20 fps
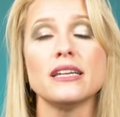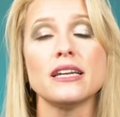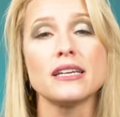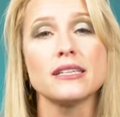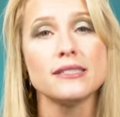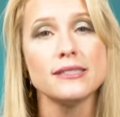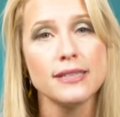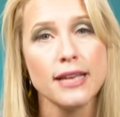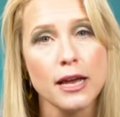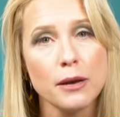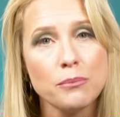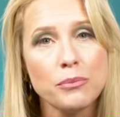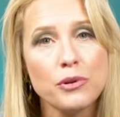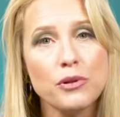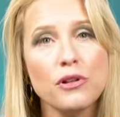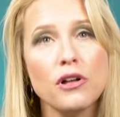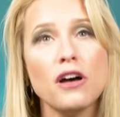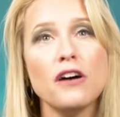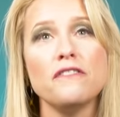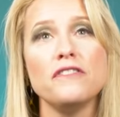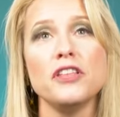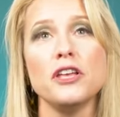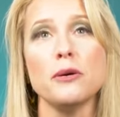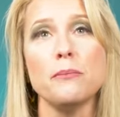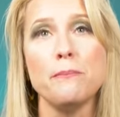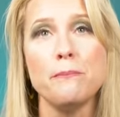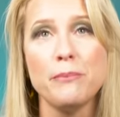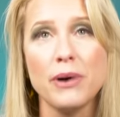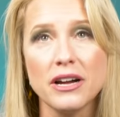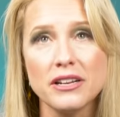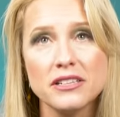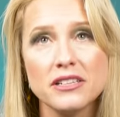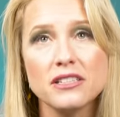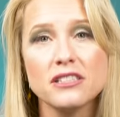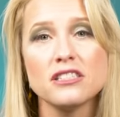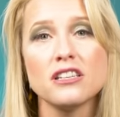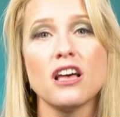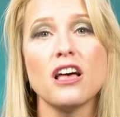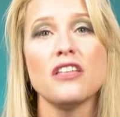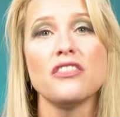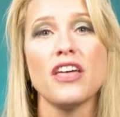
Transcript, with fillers: an example of the abundance